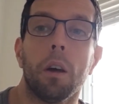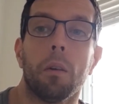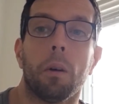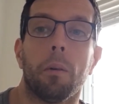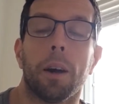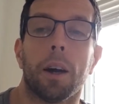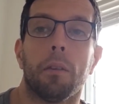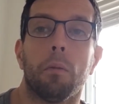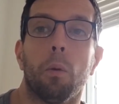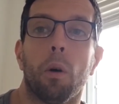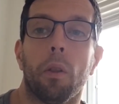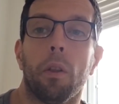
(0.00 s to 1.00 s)
where we have
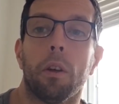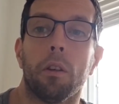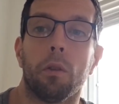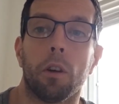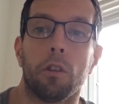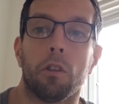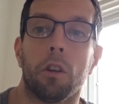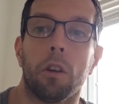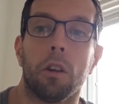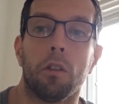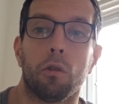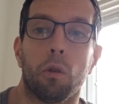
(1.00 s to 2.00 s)
one that is very
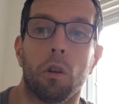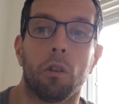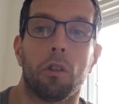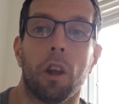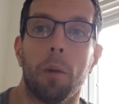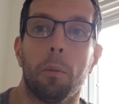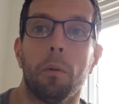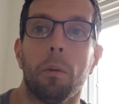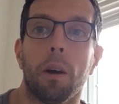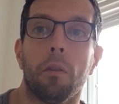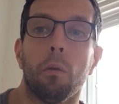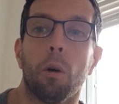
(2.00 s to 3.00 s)
sturdy, strong, stable, we
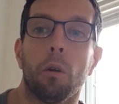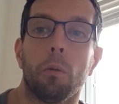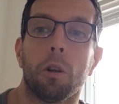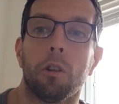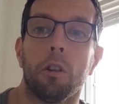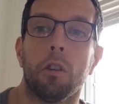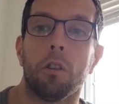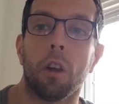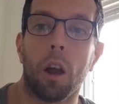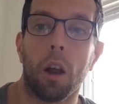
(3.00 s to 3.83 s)
have one which is